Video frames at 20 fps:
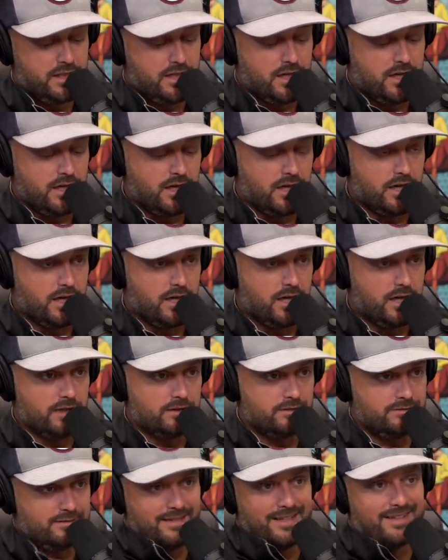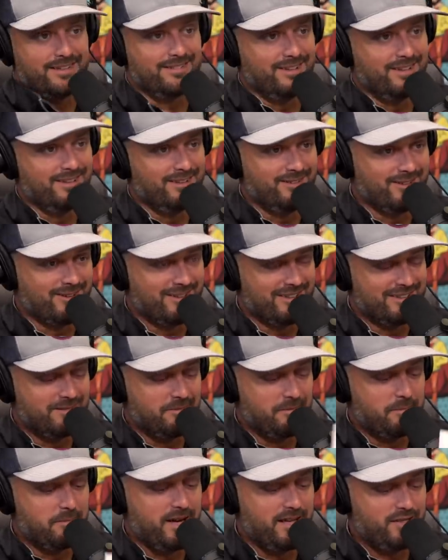I don't know. Or
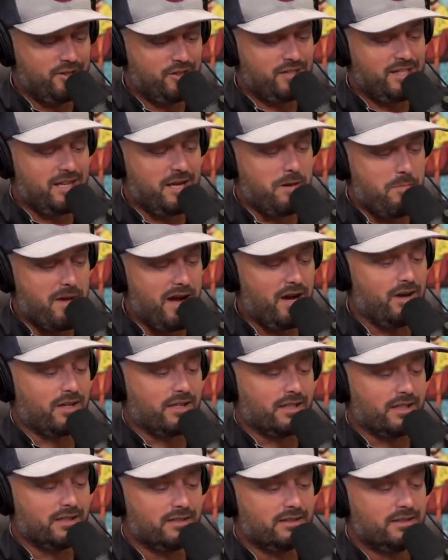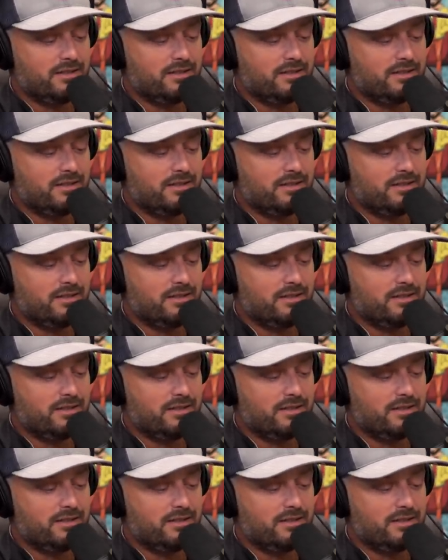just in America.